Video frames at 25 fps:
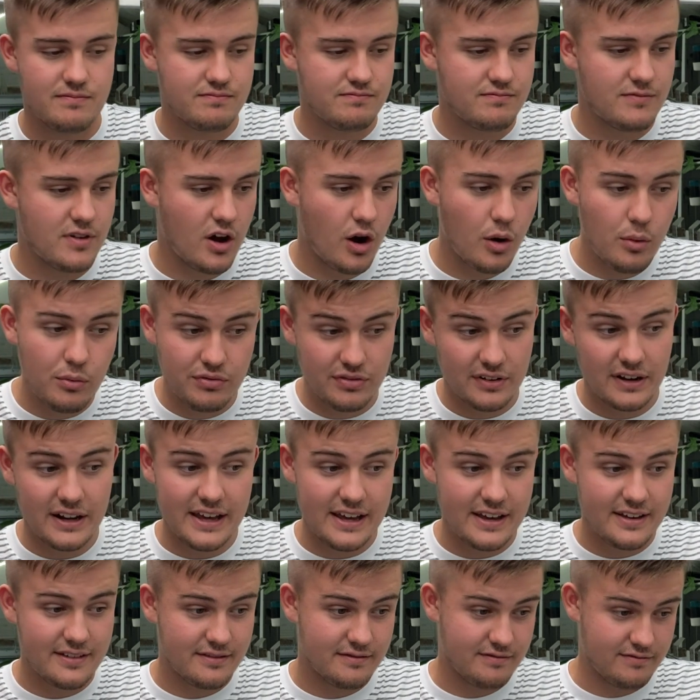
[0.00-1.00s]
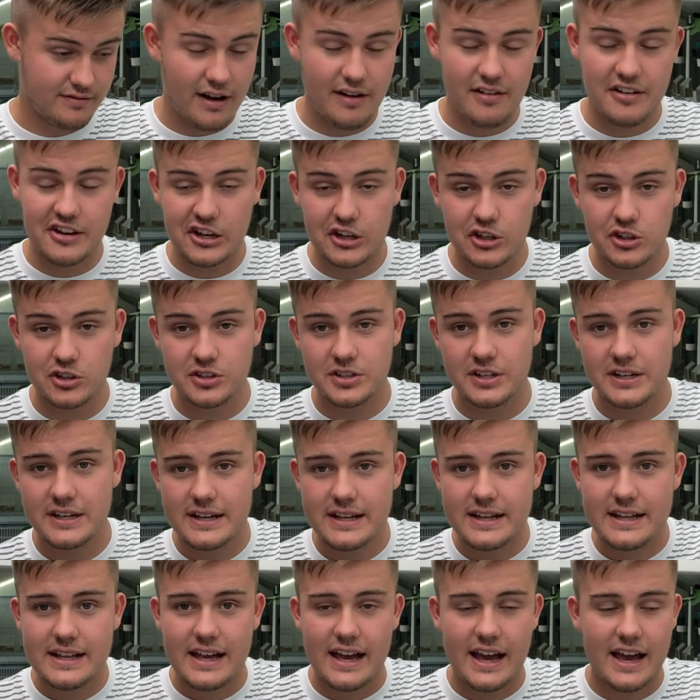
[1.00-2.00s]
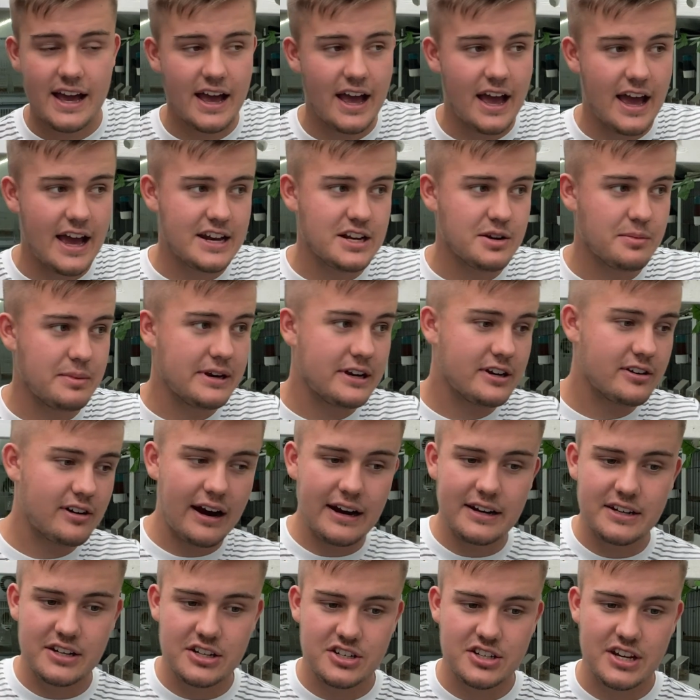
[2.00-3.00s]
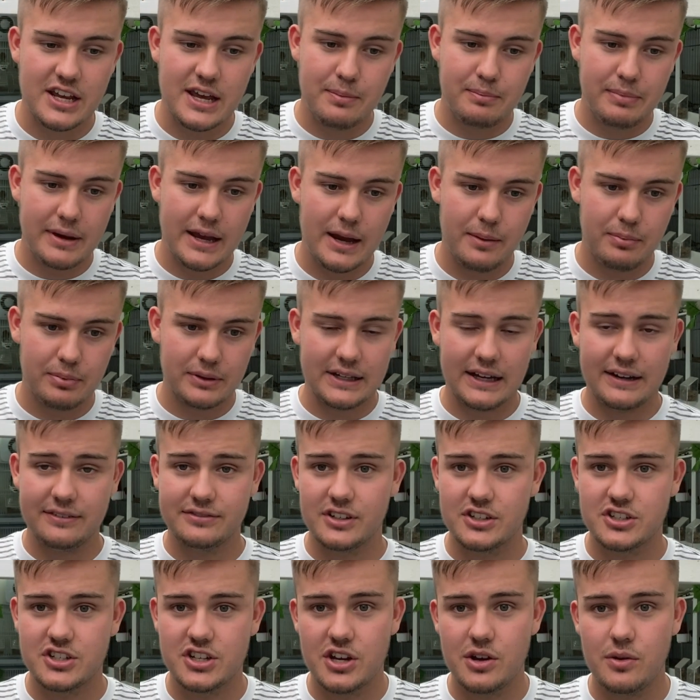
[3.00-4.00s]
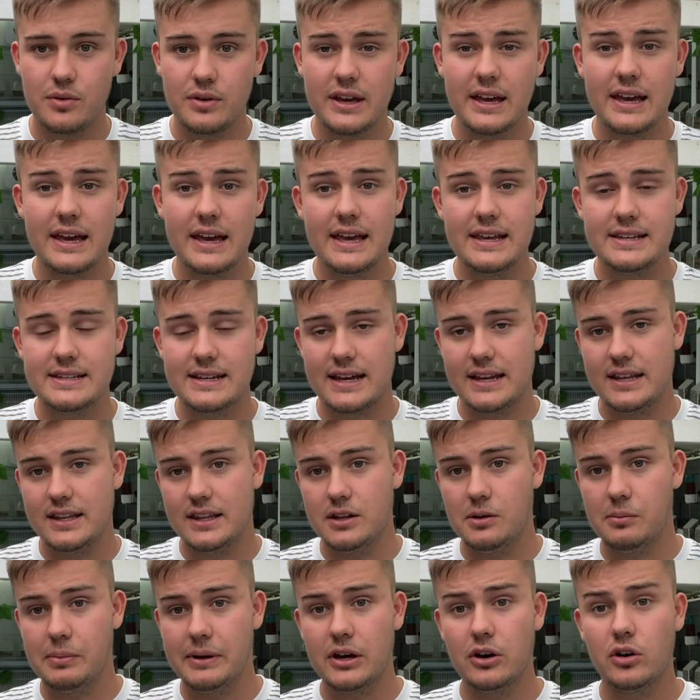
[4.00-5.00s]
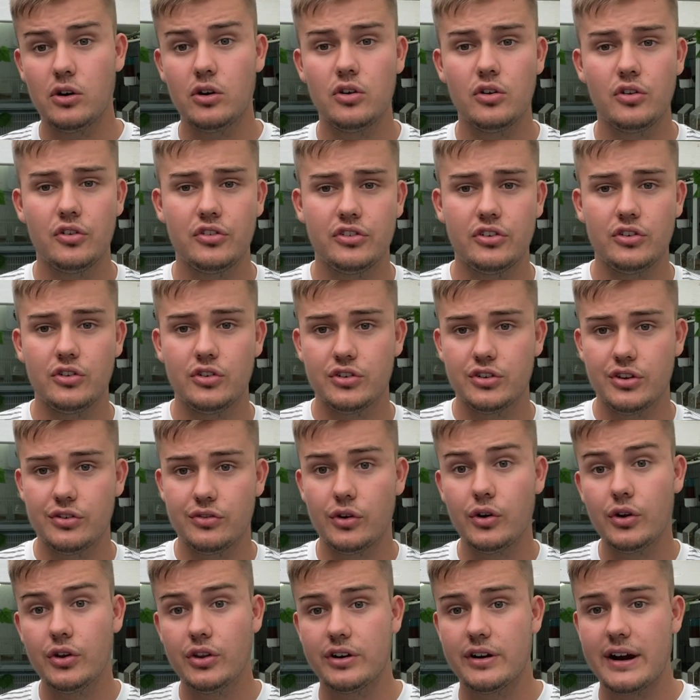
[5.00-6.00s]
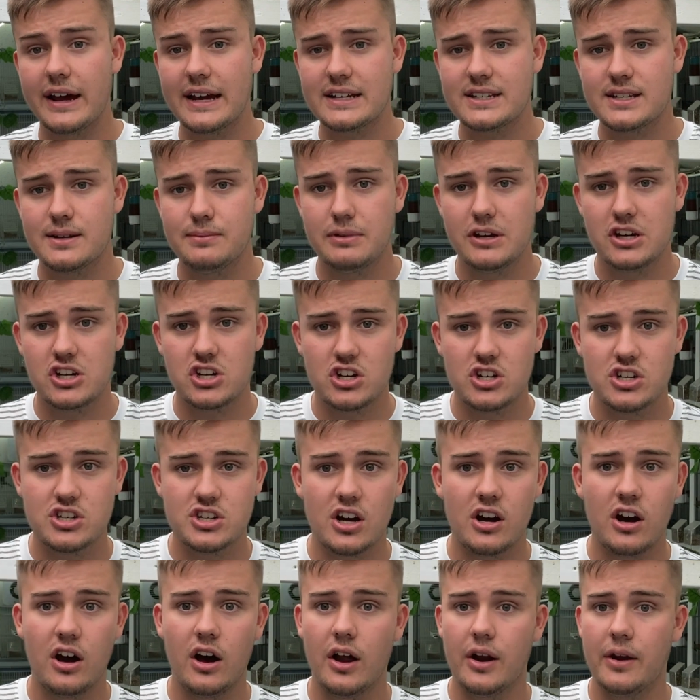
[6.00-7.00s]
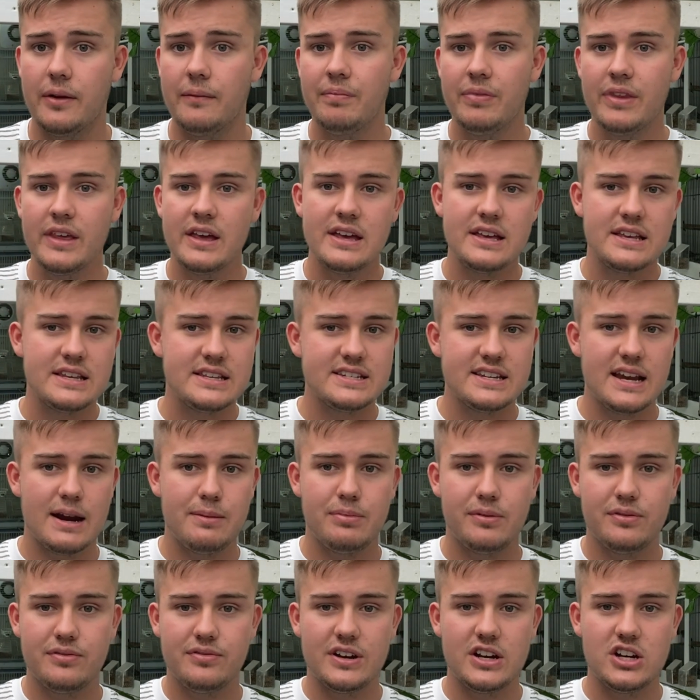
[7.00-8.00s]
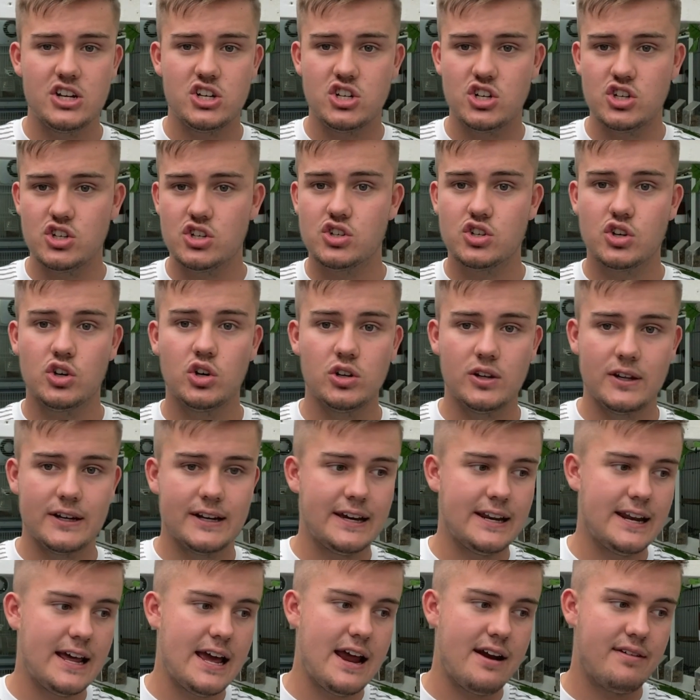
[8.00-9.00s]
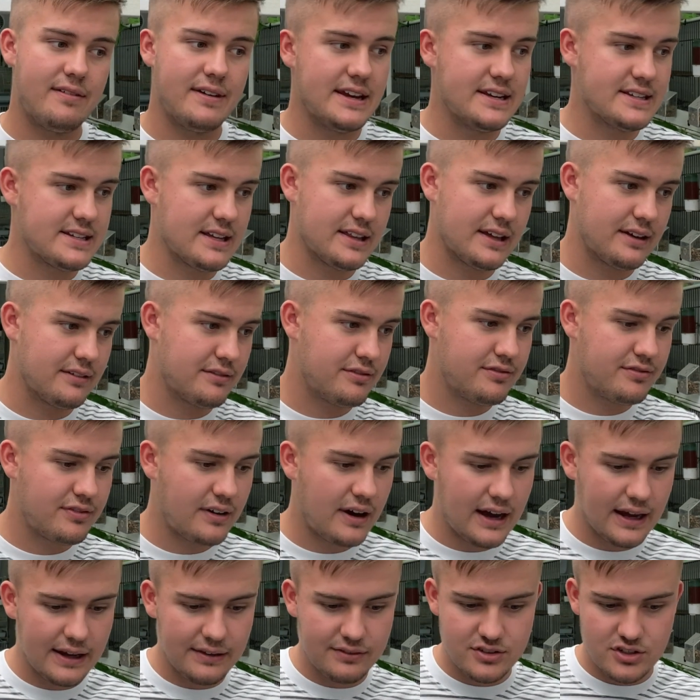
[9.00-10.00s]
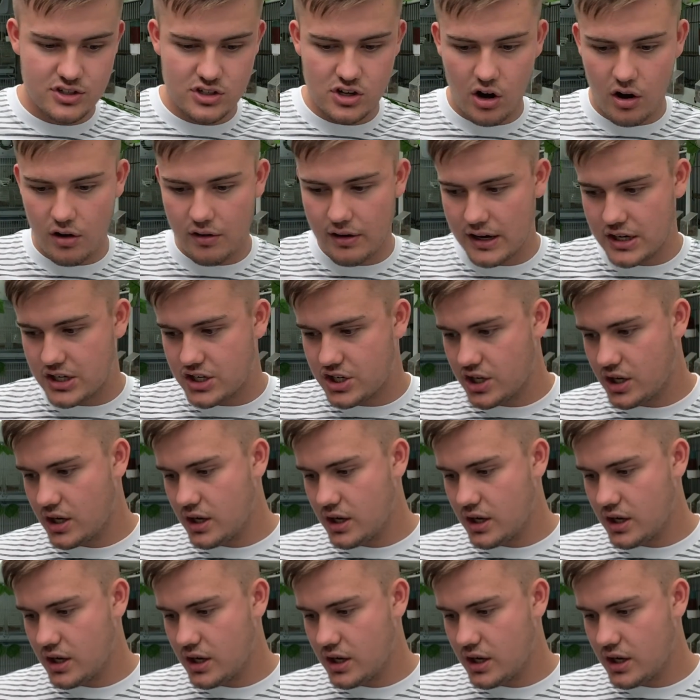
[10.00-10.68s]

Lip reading: hopefully very good. It'll be great to see people after 2 years, and there'll be all sorts of other exhibitions on: zebra finches, colour canaries, I think 5 Norwich,